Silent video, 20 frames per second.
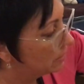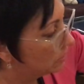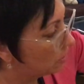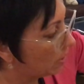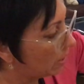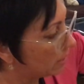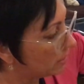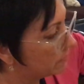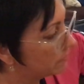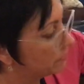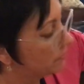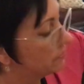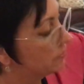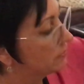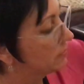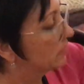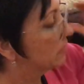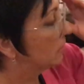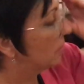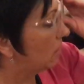great.
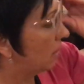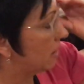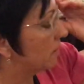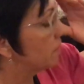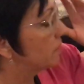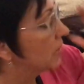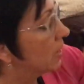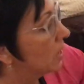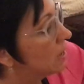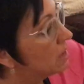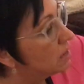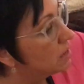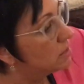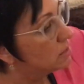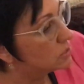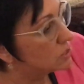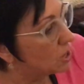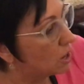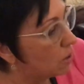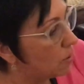All right,
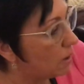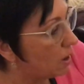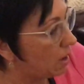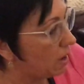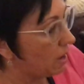so